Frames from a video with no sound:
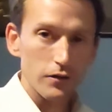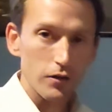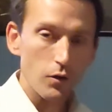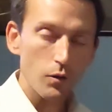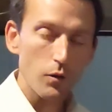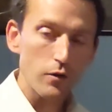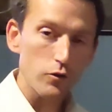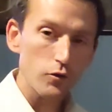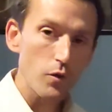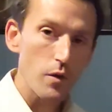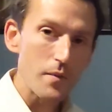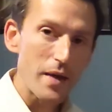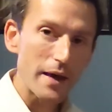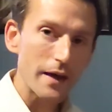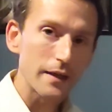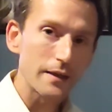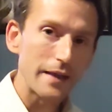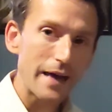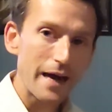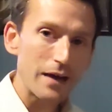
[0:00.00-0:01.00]
So once we
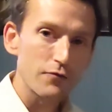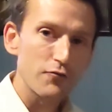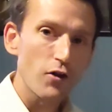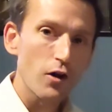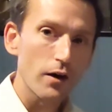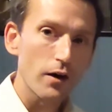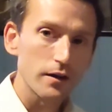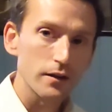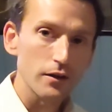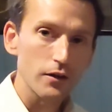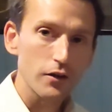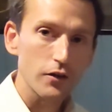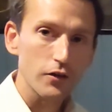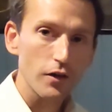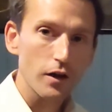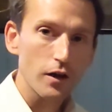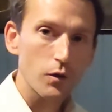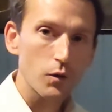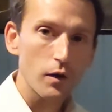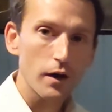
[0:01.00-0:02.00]
make it that far into the
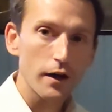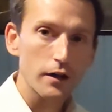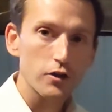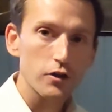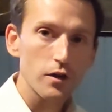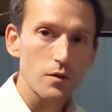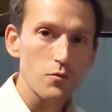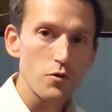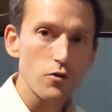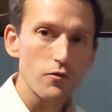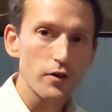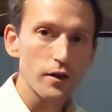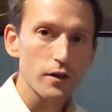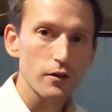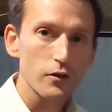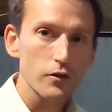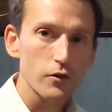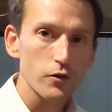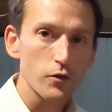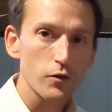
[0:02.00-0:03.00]
song, we're actually
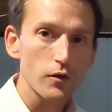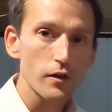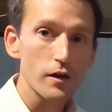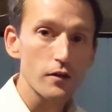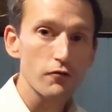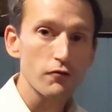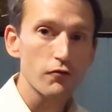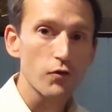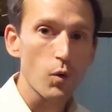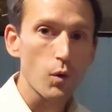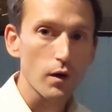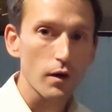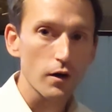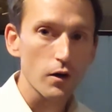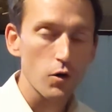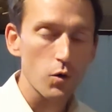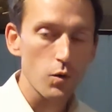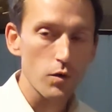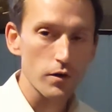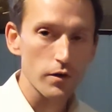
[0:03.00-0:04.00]
moving to the
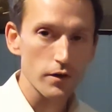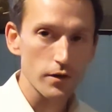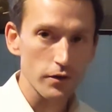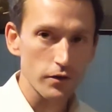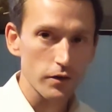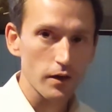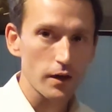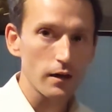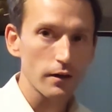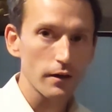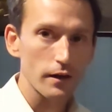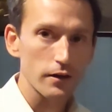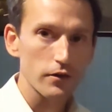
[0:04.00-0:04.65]
4 chord of the scale.